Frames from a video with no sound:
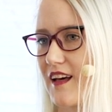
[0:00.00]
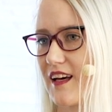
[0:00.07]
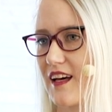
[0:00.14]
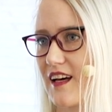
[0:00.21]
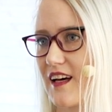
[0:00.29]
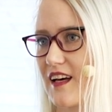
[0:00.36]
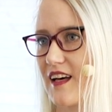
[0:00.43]

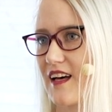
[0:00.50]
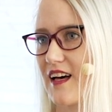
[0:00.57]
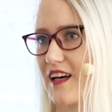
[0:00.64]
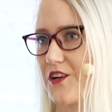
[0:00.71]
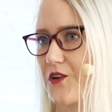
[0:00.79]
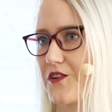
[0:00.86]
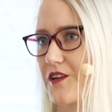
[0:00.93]

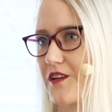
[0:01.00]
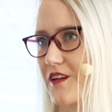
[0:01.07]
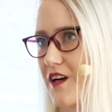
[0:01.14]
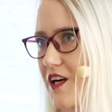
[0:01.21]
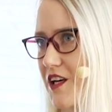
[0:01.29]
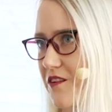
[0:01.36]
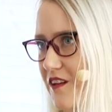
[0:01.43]
another
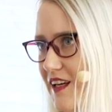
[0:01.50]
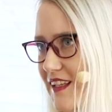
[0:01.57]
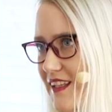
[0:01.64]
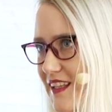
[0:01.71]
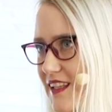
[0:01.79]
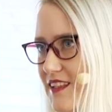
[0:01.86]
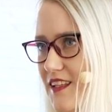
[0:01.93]
kind of
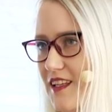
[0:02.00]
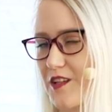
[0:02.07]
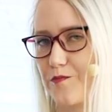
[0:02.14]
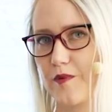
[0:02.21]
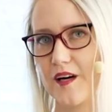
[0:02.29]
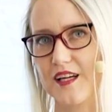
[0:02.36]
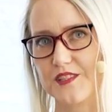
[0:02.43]
ID,
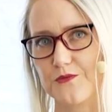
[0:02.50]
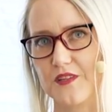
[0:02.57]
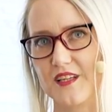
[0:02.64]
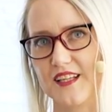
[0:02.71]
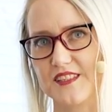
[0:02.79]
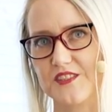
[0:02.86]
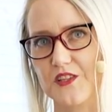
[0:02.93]
like
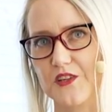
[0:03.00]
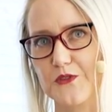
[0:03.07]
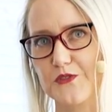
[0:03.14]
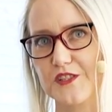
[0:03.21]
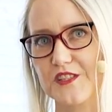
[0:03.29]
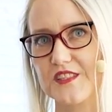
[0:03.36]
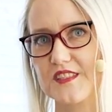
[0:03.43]
passwordless
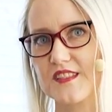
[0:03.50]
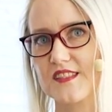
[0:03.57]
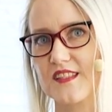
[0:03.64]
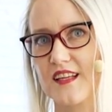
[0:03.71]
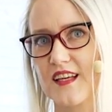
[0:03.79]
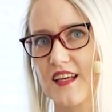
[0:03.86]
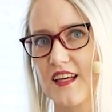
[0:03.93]
solutions?
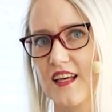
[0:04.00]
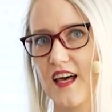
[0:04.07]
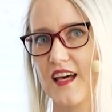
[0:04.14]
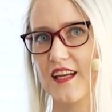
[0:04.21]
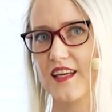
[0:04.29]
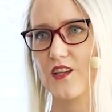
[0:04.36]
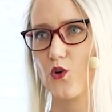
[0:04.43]

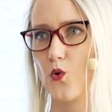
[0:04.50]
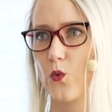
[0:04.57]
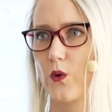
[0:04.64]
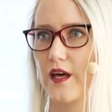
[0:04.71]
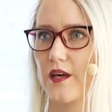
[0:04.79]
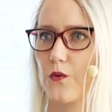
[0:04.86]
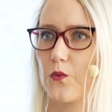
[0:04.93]
And in
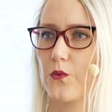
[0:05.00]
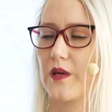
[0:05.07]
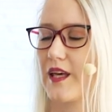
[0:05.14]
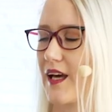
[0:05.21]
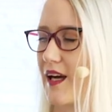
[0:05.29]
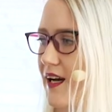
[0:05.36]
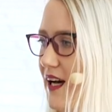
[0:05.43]
Norway, we
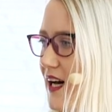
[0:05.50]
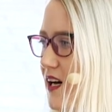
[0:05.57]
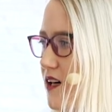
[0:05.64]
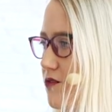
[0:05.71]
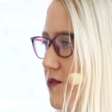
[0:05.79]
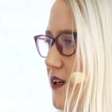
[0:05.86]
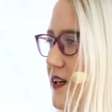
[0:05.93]

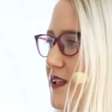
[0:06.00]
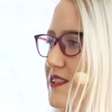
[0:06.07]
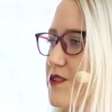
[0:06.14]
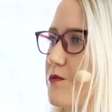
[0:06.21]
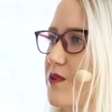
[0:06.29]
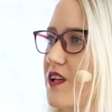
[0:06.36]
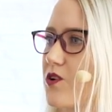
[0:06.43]
have
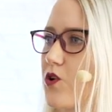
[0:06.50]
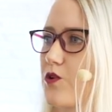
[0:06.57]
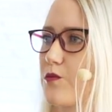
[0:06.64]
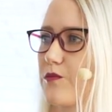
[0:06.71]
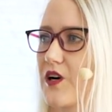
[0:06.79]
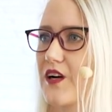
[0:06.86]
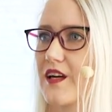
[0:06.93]
something
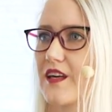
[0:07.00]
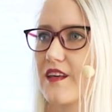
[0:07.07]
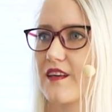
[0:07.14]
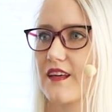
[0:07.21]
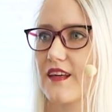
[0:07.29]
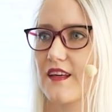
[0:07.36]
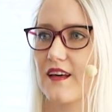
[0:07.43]
called
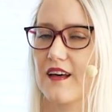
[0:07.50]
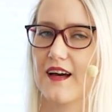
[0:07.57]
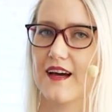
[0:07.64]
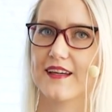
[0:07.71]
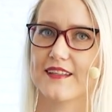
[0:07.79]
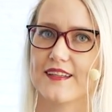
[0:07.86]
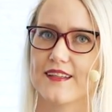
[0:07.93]
Bank
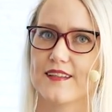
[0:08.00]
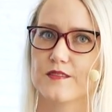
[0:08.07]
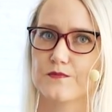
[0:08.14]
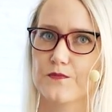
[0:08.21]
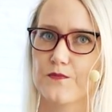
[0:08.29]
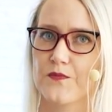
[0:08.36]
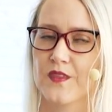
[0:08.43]
ID.
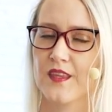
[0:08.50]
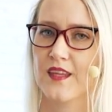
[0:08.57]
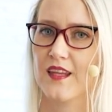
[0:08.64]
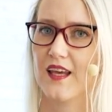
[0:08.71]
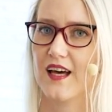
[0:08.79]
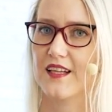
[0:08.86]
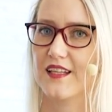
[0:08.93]

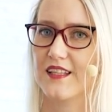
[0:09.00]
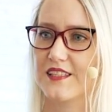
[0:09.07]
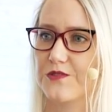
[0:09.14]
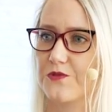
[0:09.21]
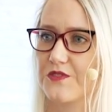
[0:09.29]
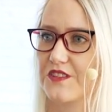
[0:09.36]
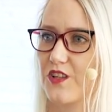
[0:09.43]
And
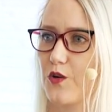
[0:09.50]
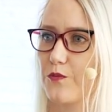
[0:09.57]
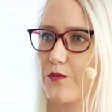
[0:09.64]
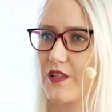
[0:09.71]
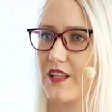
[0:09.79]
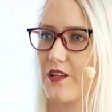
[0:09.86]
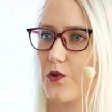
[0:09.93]
this was a
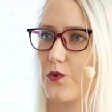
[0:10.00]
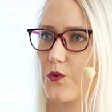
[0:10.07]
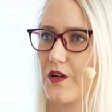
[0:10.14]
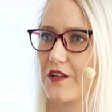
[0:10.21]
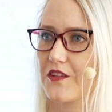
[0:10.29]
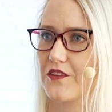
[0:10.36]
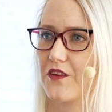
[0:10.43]
company who
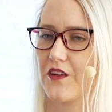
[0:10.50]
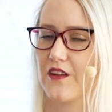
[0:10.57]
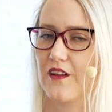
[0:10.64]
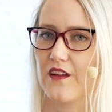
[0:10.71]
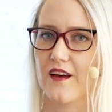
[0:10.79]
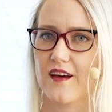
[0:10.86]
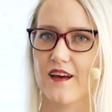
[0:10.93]
worked
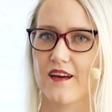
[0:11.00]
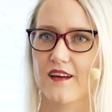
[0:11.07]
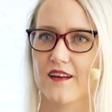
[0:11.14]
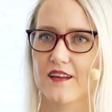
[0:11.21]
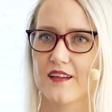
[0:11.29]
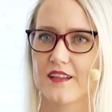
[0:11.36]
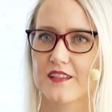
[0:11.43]
on
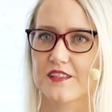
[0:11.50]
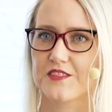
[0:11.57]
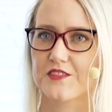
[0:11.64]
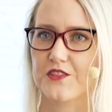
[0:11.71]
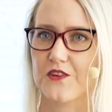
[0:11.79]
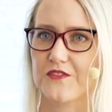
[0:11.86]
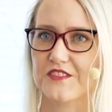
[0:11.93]

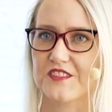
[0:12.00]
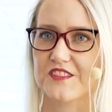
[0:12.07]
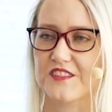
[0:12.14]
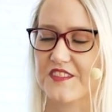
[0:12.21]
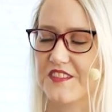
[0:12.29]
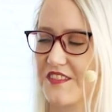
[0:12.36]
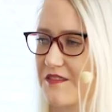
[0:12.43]

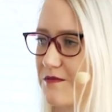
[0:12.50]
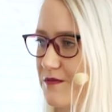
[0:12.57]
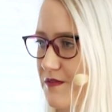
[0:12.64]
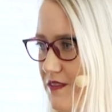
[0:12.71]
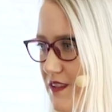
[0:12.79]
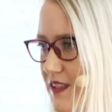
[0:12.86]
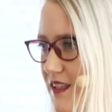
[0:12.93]
services
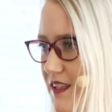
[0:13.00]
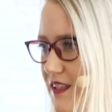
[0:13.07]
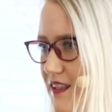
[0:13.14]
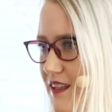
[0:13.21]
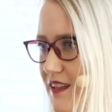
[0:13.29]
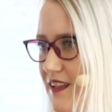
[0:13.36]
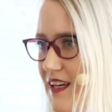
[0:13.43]

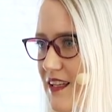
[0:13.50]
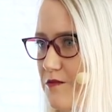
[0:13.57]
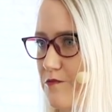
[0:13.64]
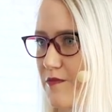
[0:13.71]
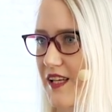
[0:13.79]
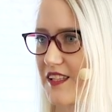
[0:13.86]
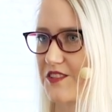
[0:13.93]
that
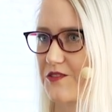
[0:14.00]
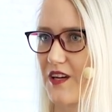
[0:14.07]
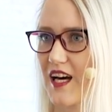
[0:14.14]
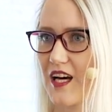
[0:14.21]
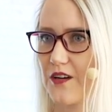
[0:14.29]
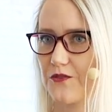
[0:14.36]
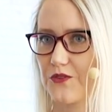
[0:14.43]
makes you
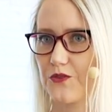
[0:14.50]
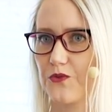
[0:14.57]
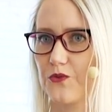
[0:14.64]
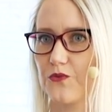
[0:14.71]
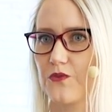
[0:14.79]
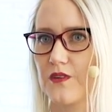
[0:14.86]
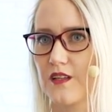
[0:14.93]
have
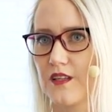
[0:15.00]
to